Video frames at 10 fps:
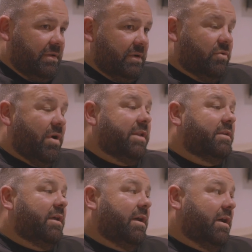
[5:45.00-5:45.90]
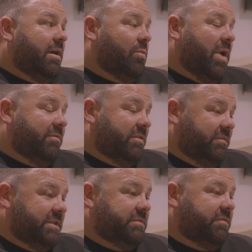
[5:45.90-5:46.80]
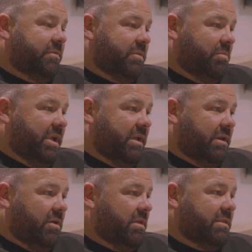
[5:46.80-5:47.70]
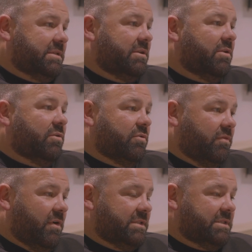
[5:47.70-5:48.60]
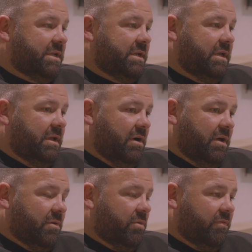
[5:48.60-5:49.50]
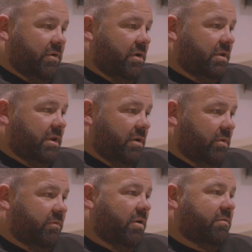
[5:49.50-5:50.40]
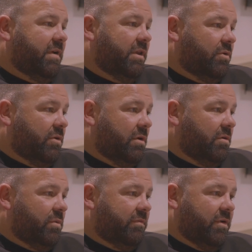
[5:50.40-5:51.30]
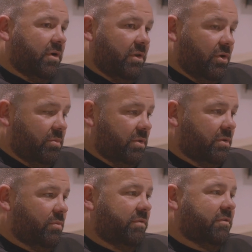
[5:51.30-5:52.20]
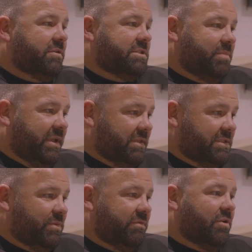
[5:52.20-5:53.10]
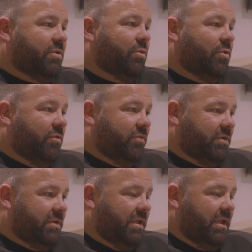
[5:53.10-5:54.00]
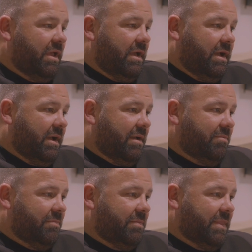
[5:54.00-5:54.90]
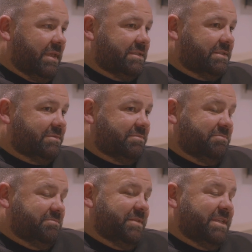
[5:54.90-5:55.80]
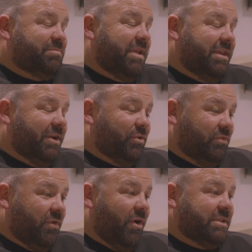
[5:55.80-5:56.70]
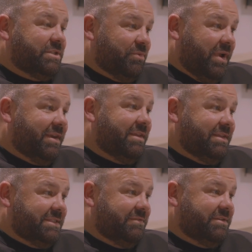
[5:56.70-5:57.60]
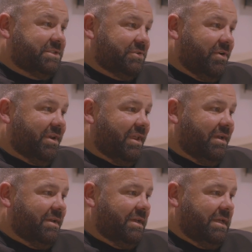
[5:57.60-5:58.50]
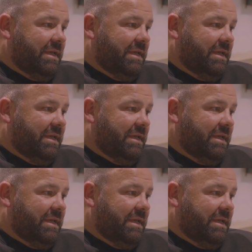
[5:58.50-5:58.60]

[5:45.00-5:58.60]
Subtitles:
Great weight division for him to be in. I think there's a lot of good fights there. I think we've got Fundora, we've got Lubin, we've got Spence, we've got Crawford. There's plenty of good fights around in this division right now.